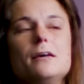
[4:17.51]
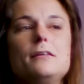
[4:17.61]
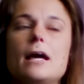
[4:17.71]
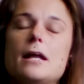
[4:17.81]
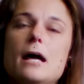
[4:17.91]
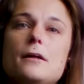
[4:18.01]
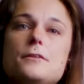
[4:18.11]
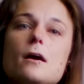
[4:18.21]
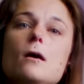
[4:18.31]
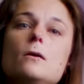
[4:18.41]
They kind of had
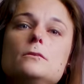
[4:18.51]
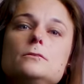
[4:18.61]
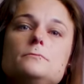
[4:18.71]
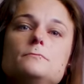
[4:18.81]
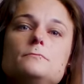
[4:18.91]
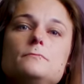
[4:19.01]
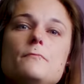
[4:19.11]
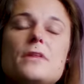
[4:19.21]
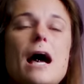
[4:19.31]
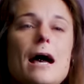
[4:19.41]
their own,
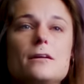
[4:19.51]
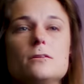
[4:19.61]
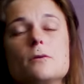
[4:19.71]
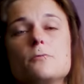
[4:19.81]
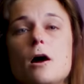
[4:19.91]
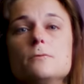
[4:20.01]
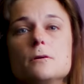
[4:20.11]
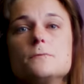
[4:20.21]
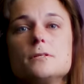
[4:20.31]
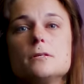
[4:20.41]
I had a lot of
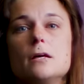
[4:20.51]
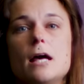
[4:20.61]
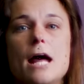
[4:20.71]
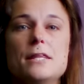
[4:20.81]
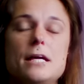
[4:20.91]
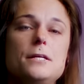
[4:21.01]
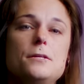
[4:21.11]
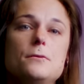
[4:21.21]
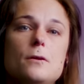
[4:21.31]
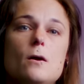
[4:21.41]
problems, and they
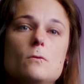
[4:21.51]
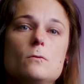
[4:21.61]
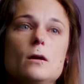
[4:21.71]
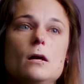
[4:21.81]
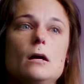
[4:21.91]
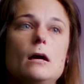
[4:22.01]
didn't know